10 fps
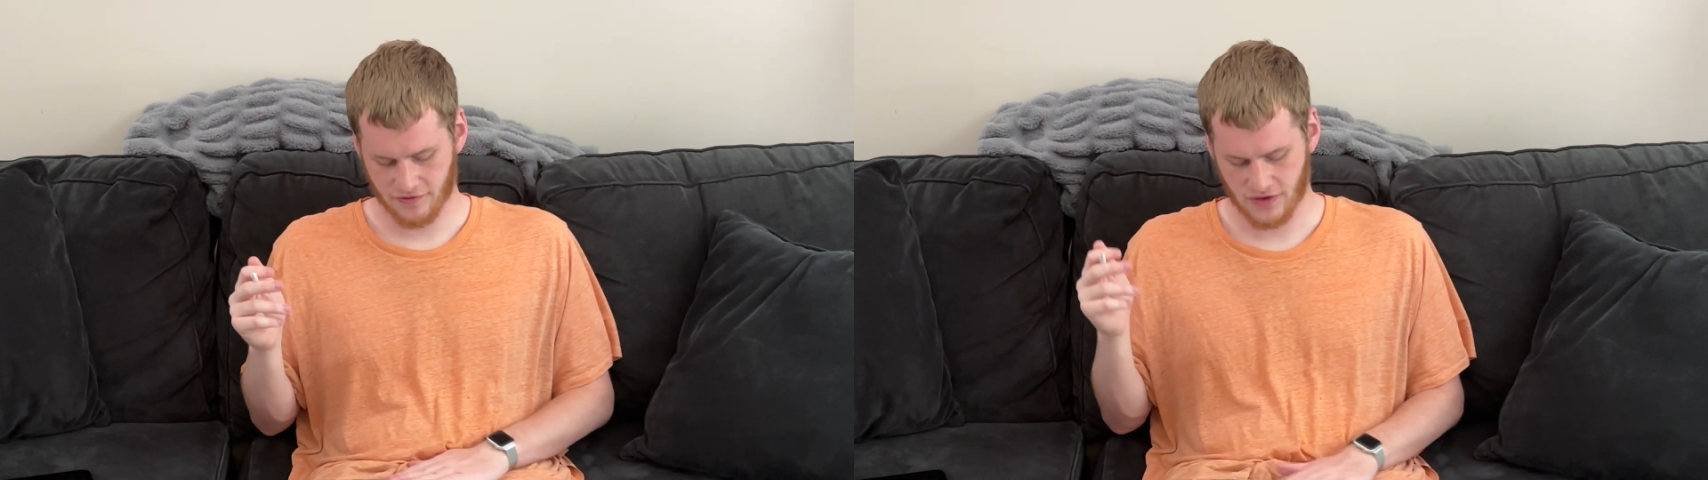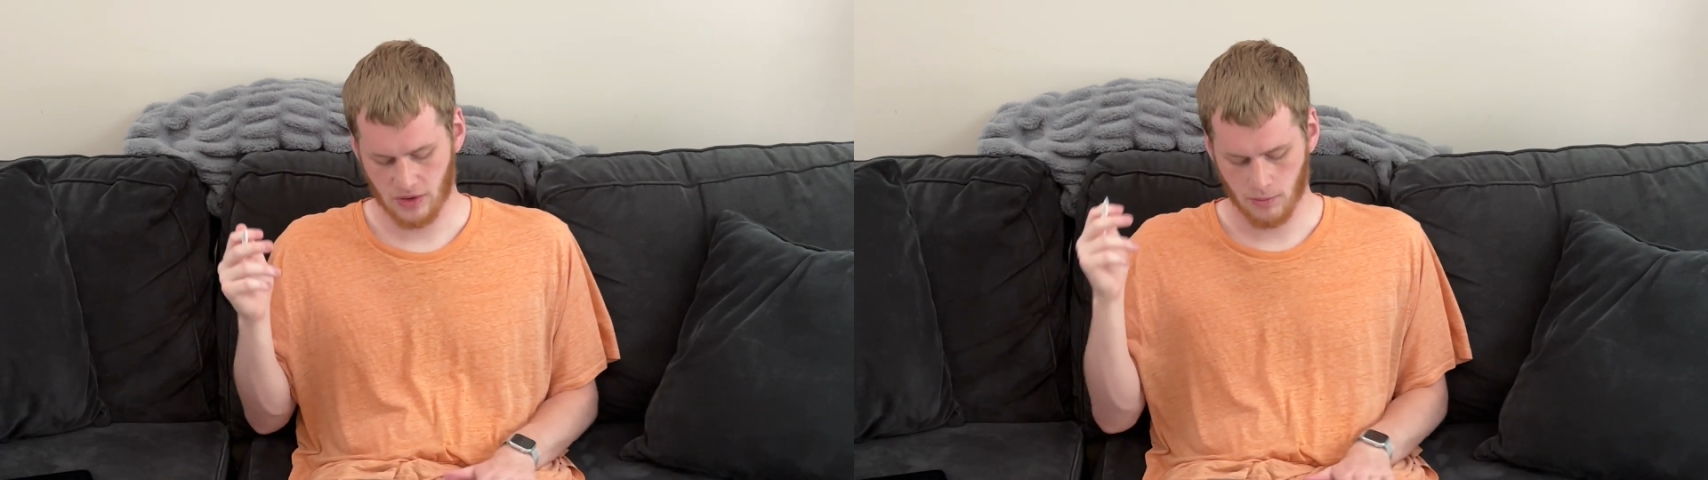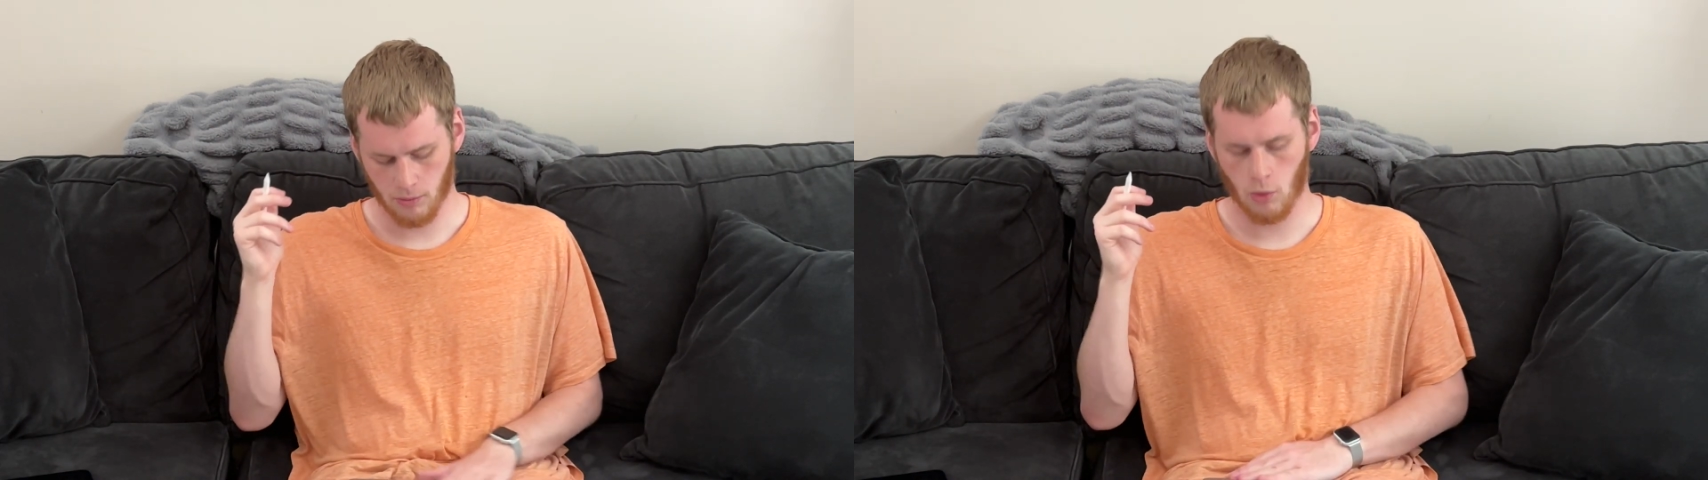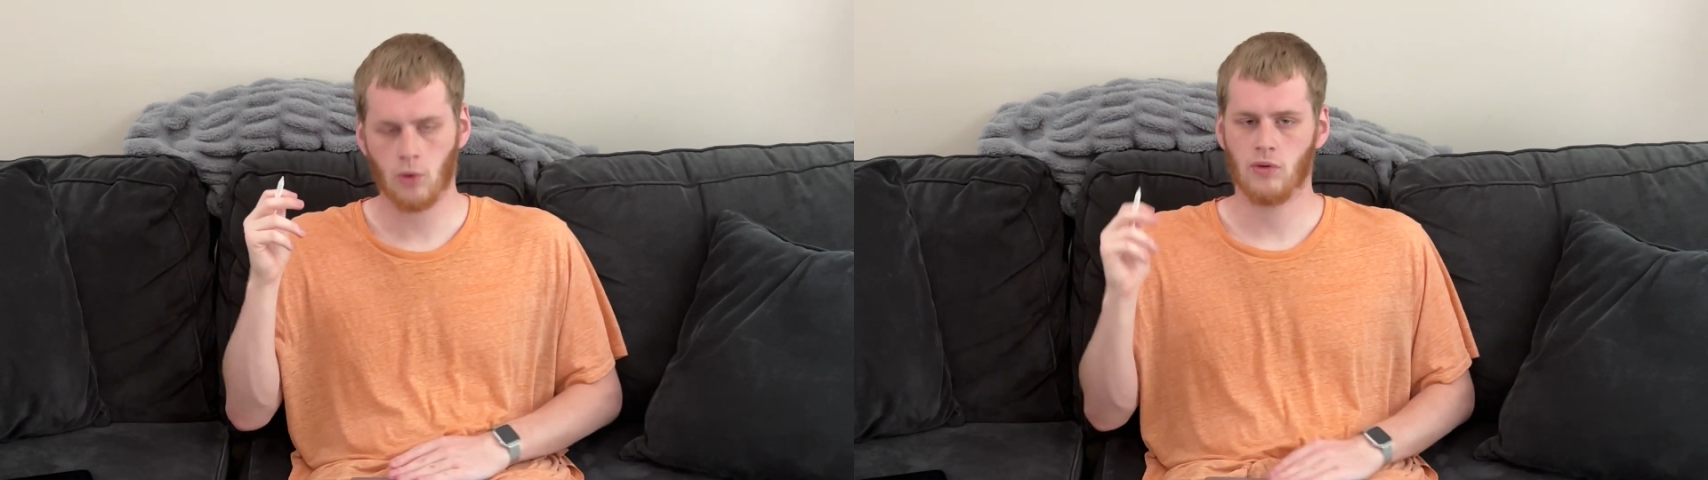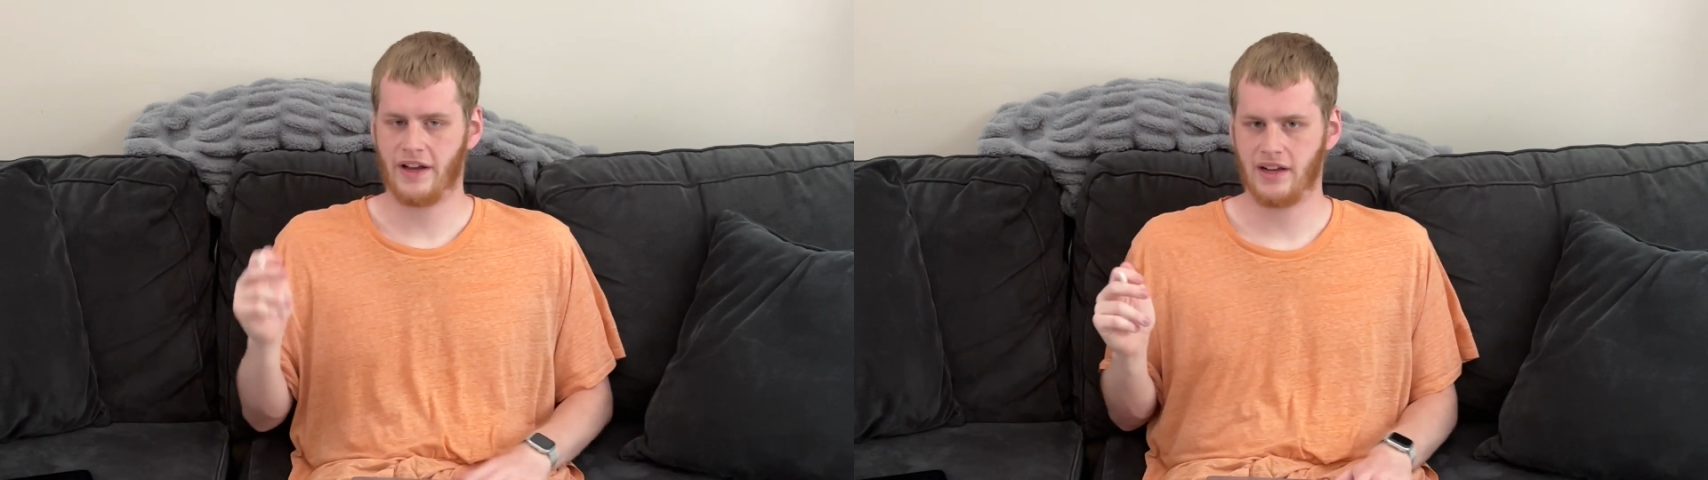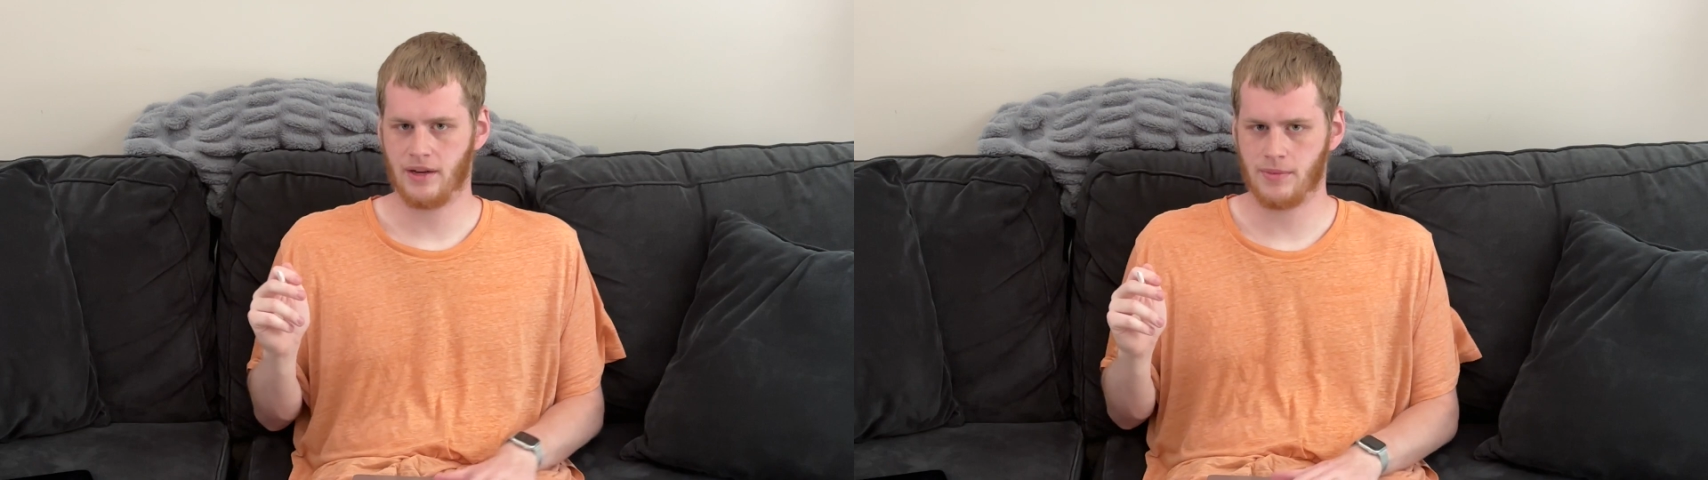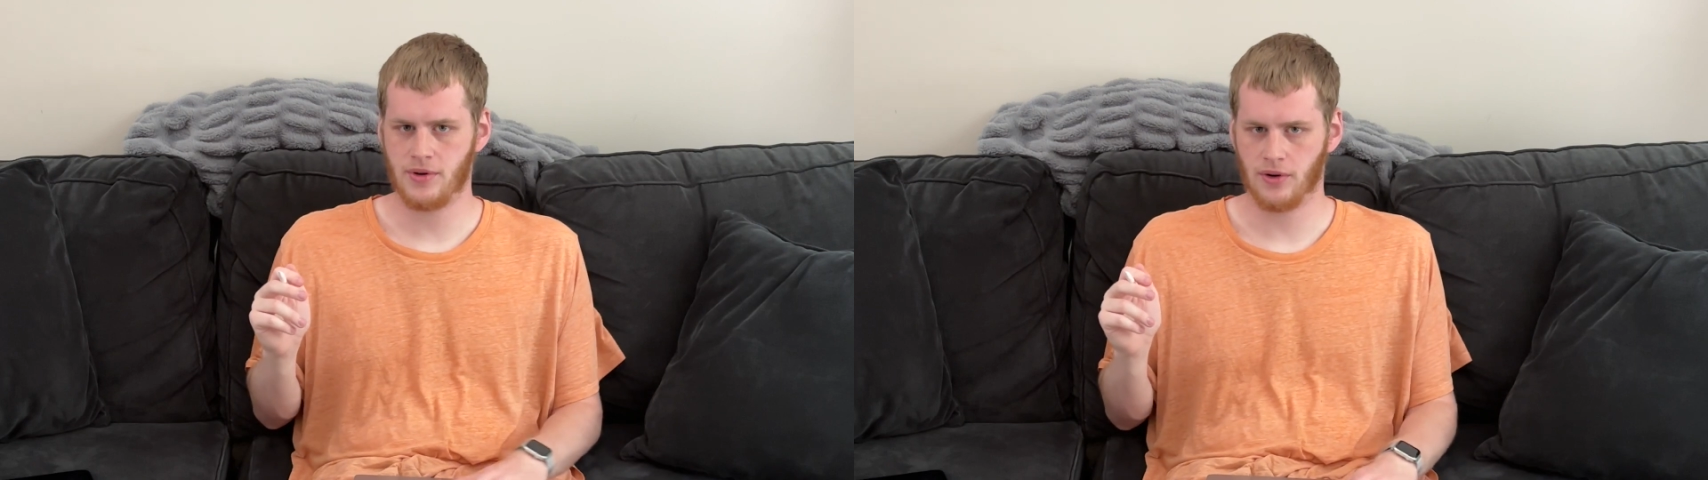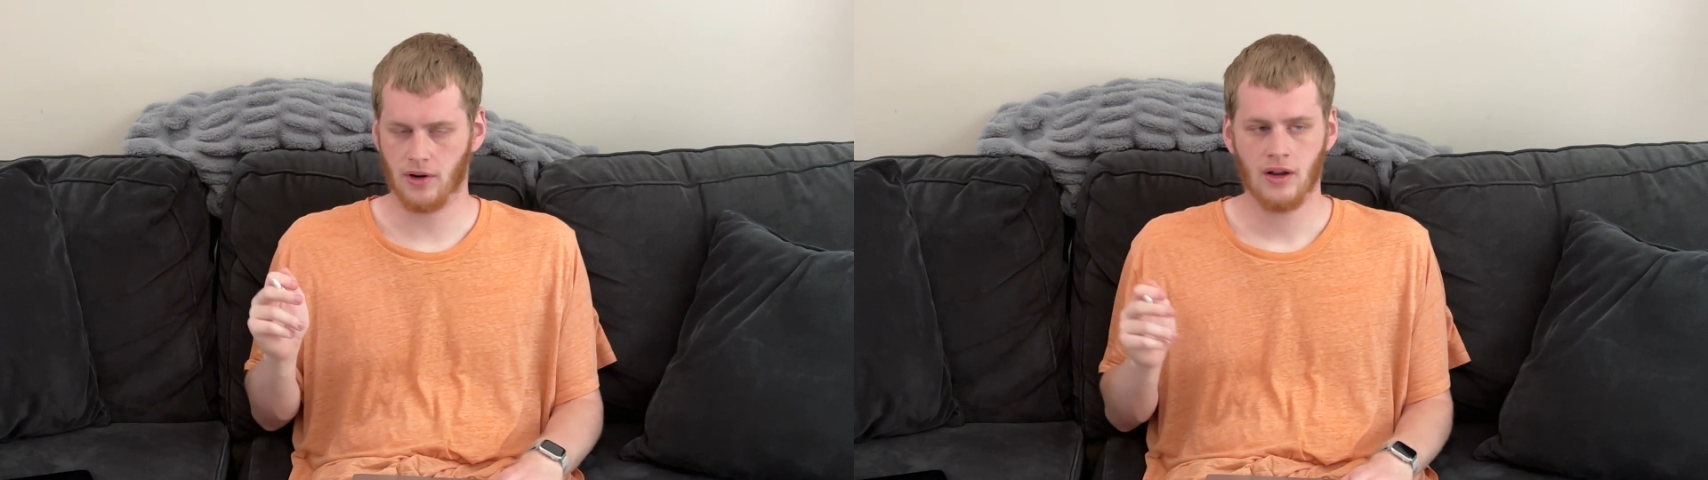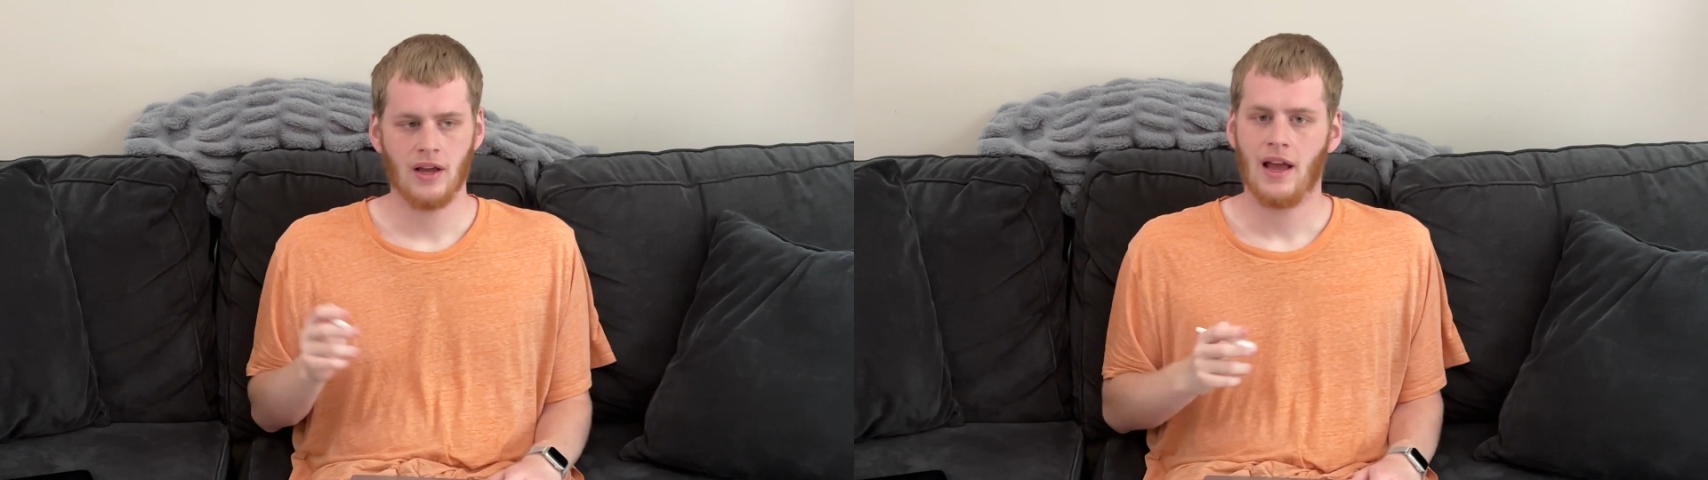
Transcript: feel more like a computer.